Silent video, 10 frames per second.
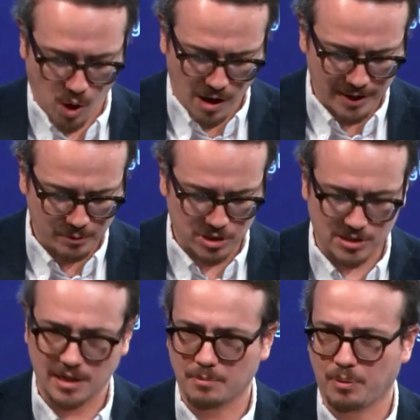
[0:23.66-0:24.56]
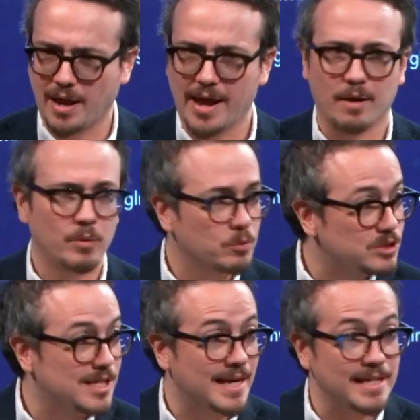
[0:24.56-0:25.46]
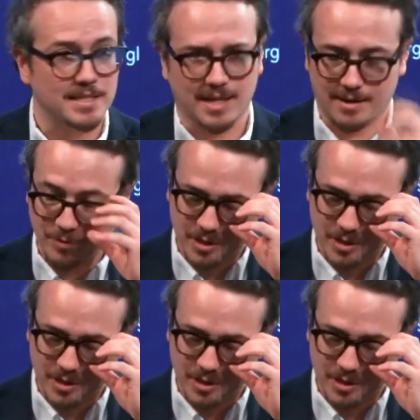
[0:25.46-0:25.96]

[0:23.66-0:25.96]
while he was still a player. We will dig into that